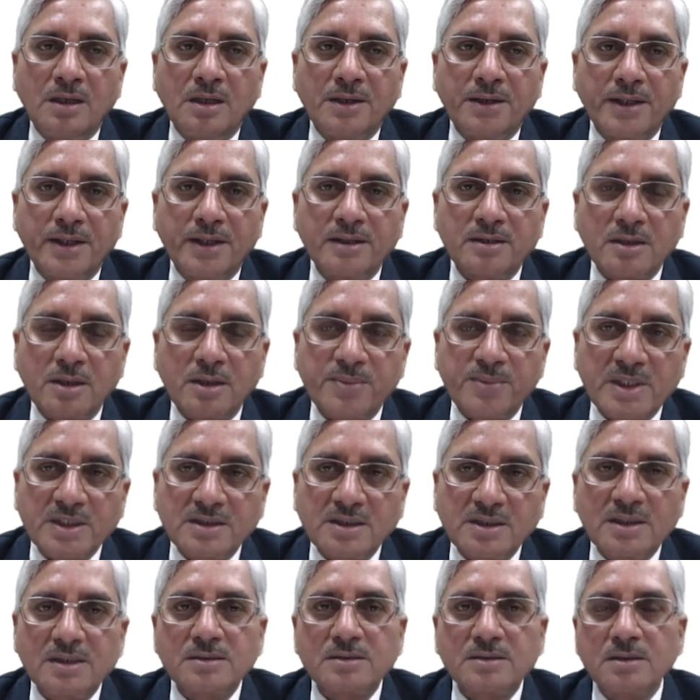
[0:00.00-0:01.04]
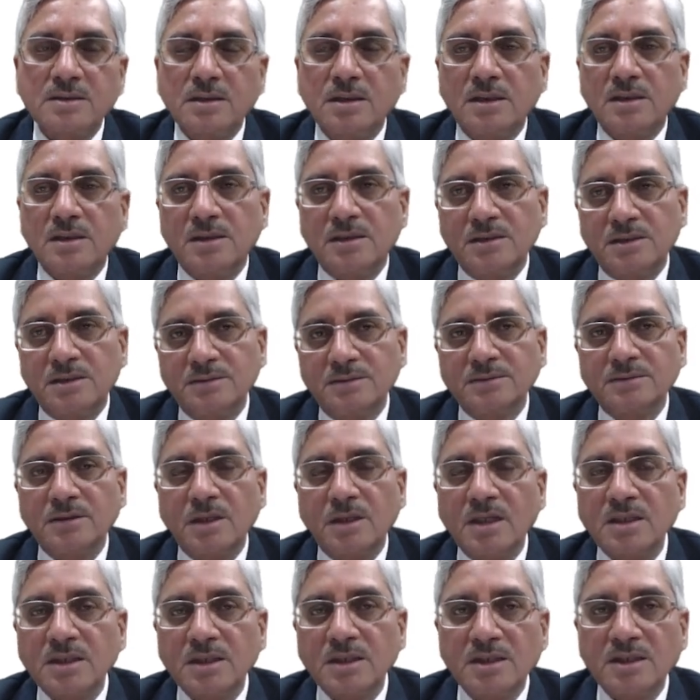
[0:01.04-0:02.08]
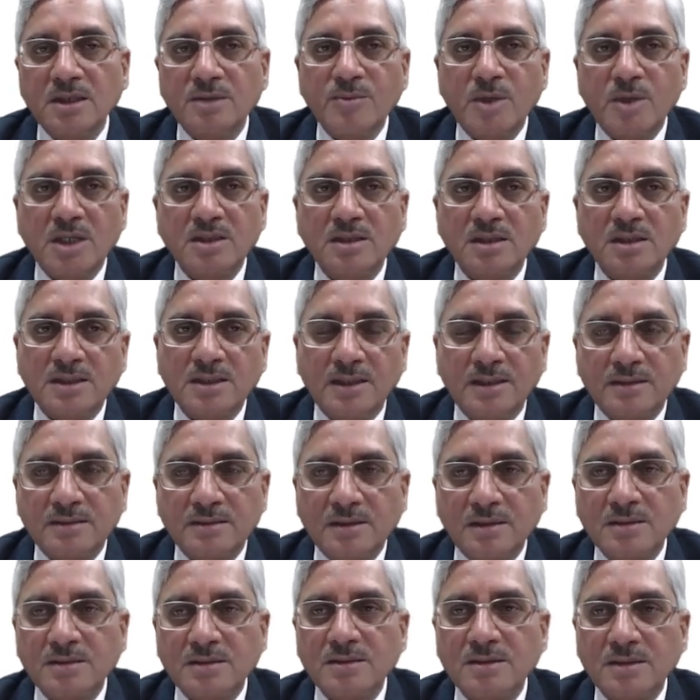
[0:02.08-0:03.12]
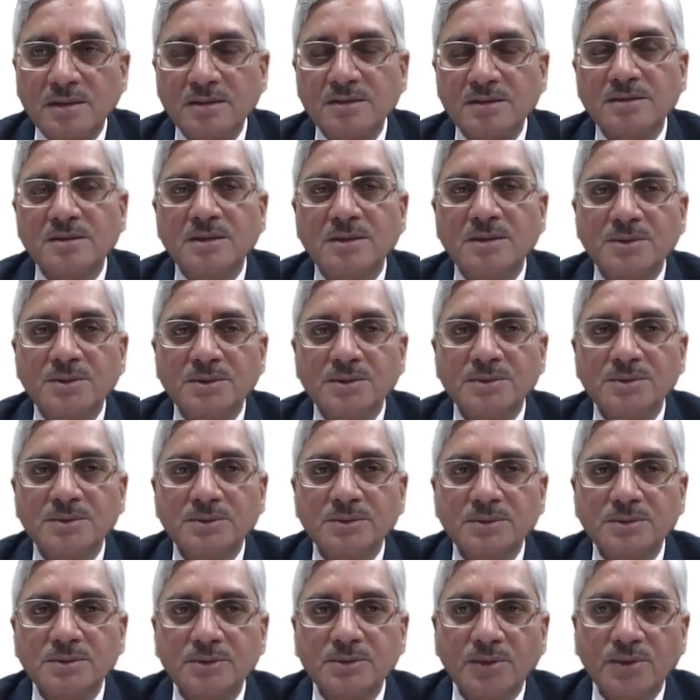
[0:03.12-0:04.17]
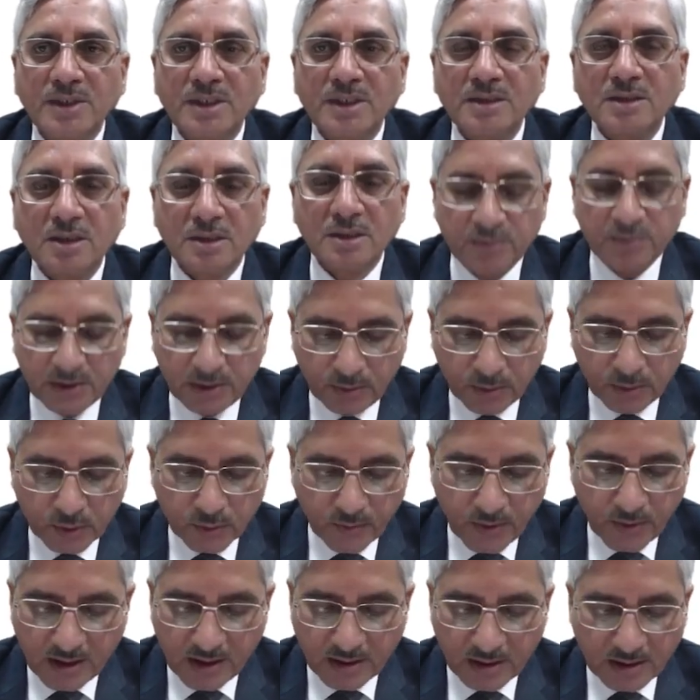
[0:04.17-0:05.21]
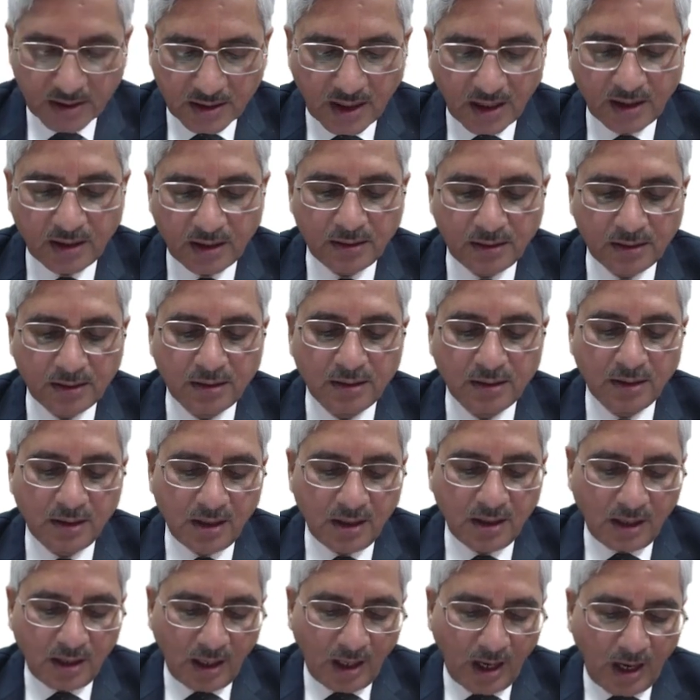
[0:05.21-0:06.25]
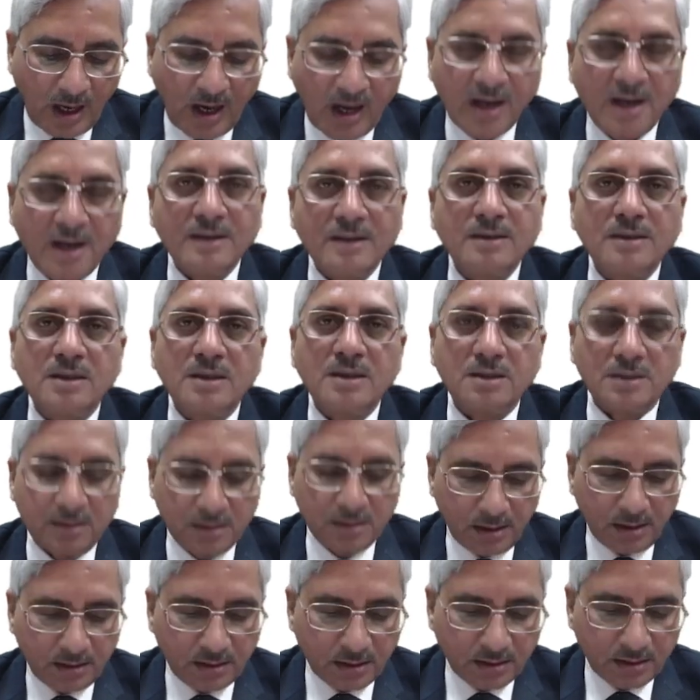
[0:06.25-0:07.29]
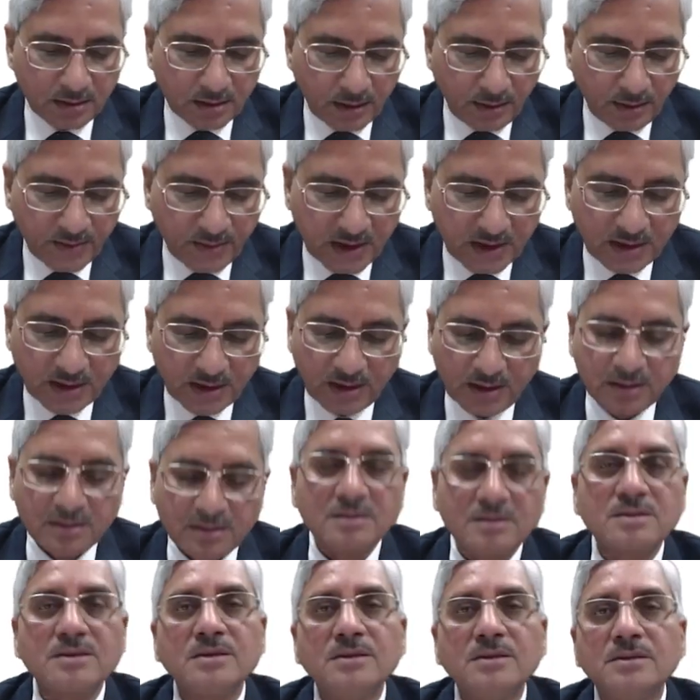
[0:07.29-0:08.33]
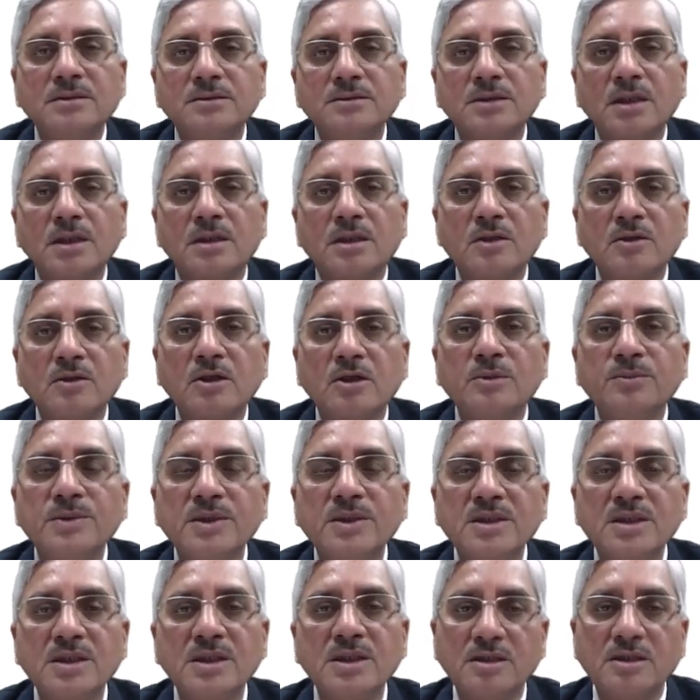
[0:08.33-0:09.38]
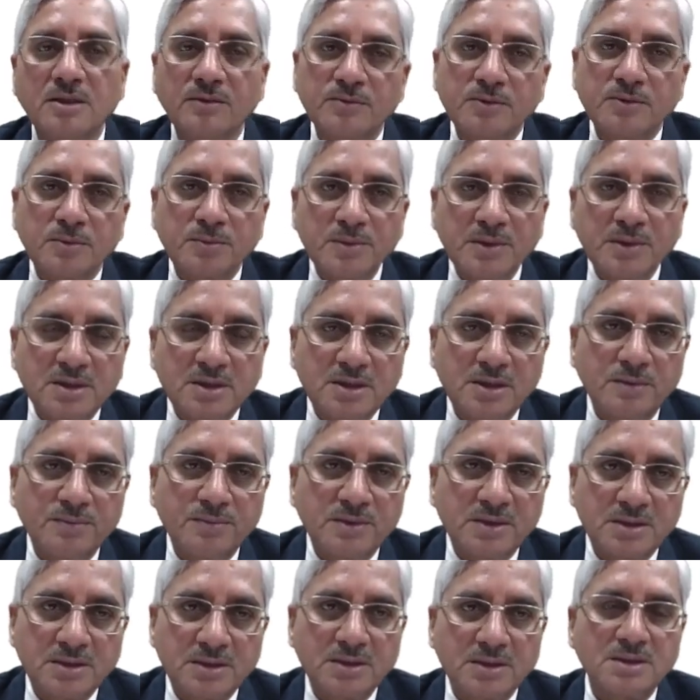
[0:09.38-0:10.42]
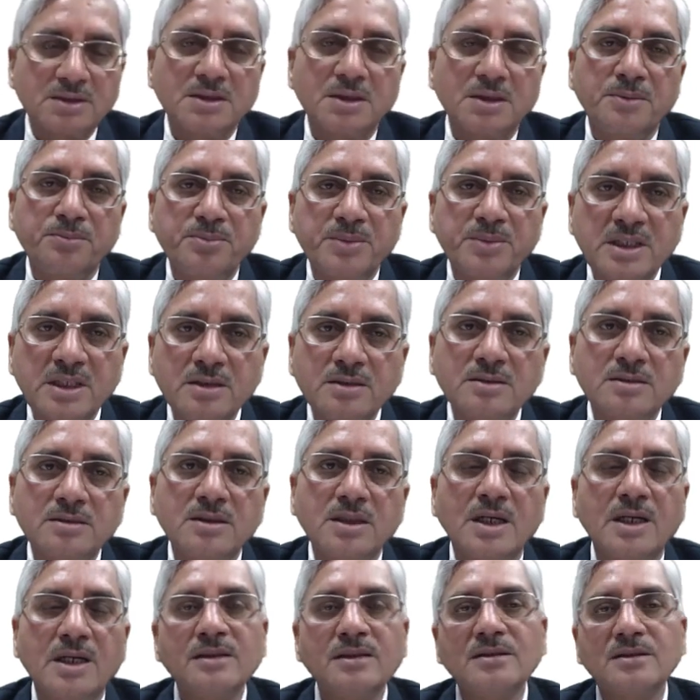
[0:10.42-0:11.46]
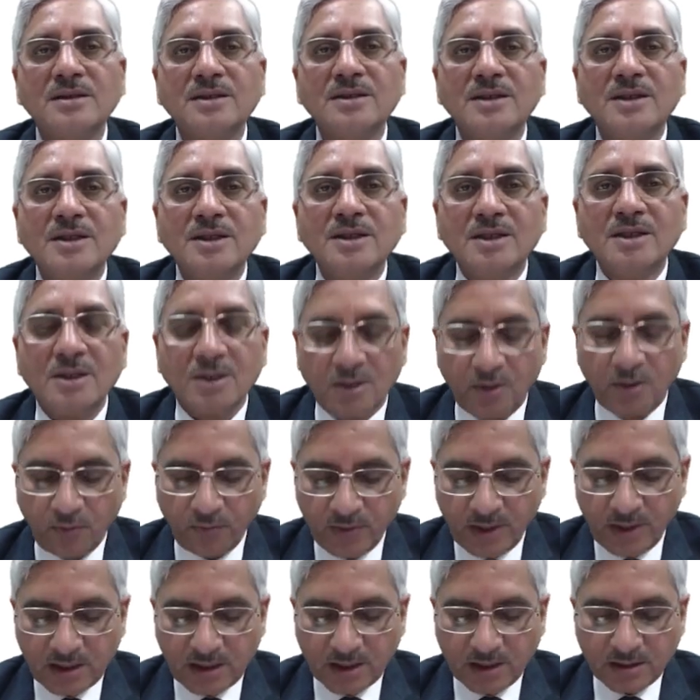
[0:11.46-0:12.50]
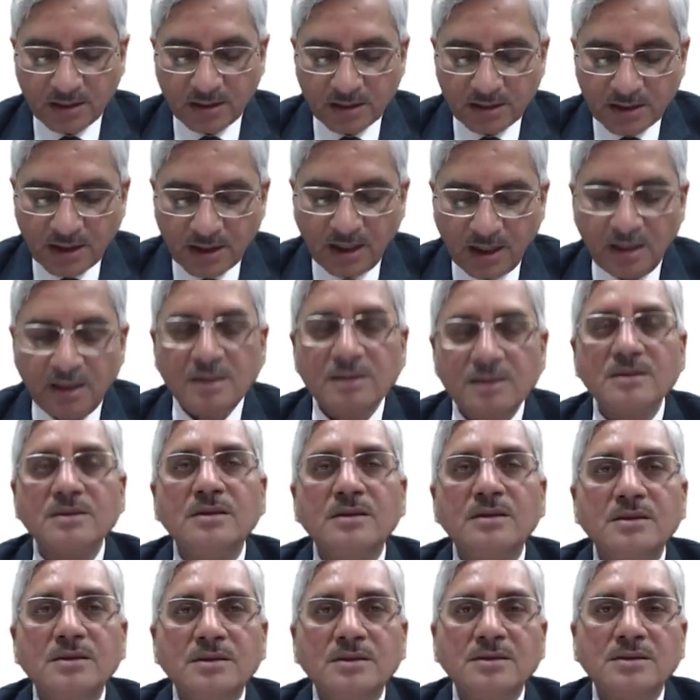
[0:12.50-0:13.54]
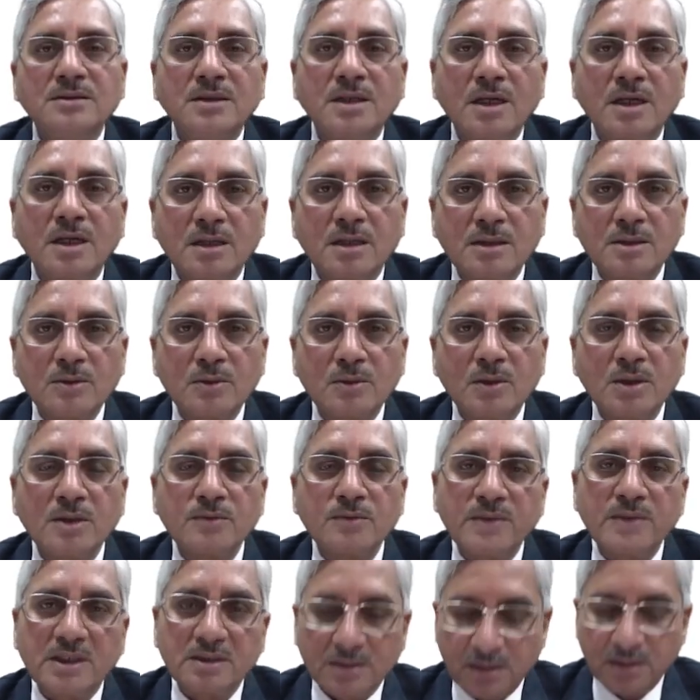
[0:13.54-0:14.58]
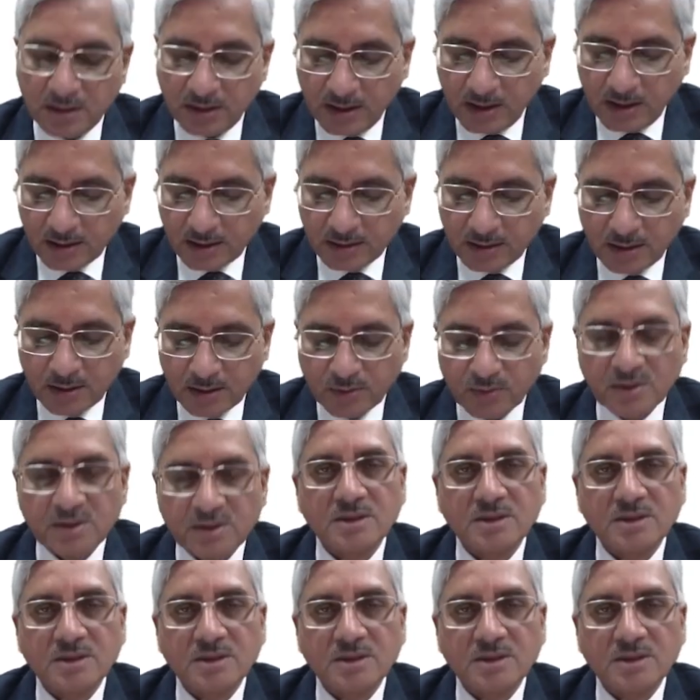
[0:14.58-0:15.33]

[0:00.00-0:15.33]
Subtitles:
It represents the nonlinear model characteristics, so it can be used for design, and it establishes the controllability and observability of the system, means that we can design a controller for the reactor to